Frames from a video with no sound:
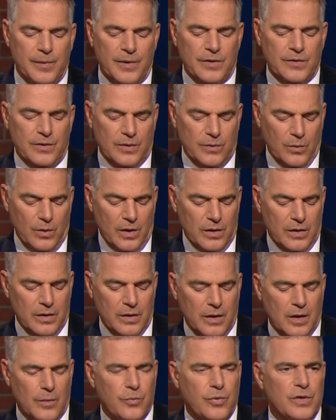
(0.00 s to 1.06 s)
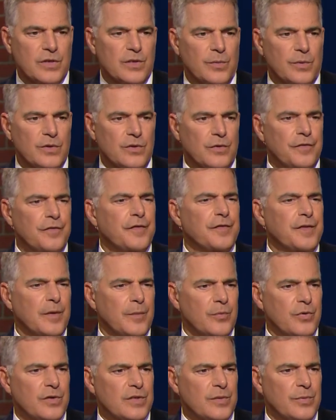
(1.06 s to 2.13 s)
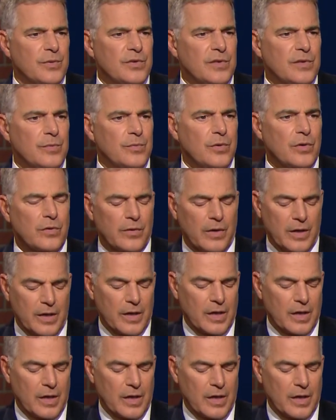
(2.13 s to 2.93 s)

Because one of the principles, there are 15 principles in the book, right?